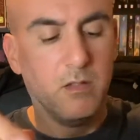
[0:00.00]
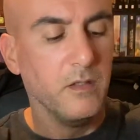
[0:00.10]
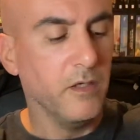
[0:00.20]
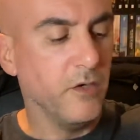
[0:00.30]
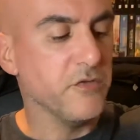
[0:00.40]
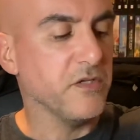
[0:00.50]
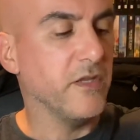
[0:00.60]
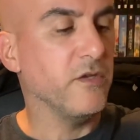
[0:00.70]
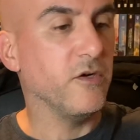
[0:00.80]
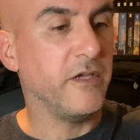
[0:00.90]
Here's
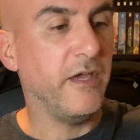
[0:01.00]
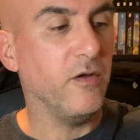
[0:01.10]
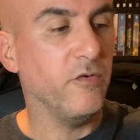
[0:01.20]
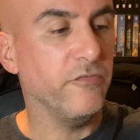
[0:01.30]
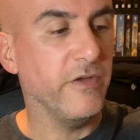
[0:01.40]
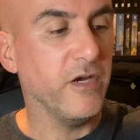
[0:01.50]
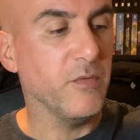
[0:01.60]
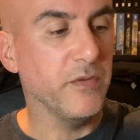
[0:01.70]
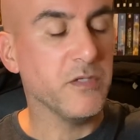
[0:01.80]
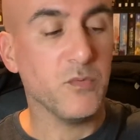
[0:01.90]
another KO figure, but
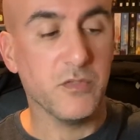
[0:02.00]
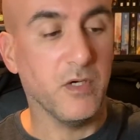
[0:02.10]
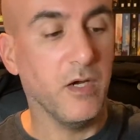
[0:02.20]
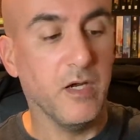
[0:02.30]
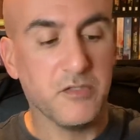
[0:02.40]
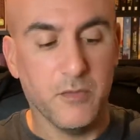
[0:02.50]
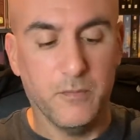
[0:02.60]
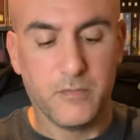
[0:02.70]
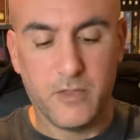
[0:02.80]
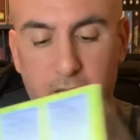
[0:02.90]
this one's awesome.
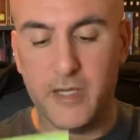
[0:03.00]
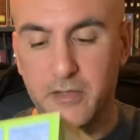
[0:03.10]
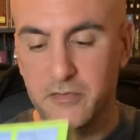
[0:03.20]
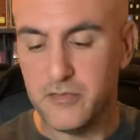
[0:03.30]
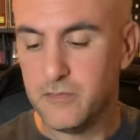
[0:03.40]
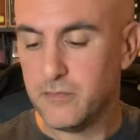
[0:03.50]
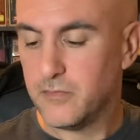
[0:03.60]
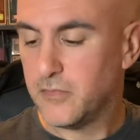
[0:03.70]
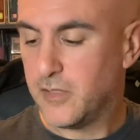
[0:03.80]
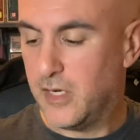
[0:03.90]
And it's
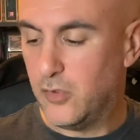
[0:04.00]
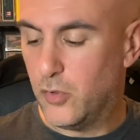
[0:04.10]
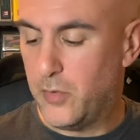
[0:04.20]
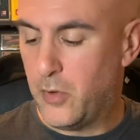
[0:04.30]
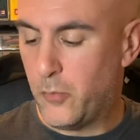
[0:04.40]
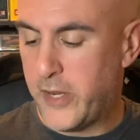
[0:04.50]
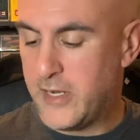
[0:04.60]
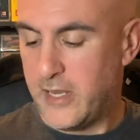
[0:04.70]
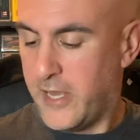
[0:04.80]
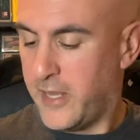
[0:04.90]
got a little bit of weight,
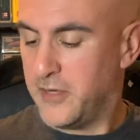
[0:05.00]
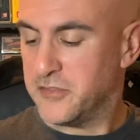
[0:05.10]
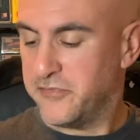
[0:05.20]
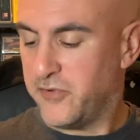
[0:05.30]
and it's an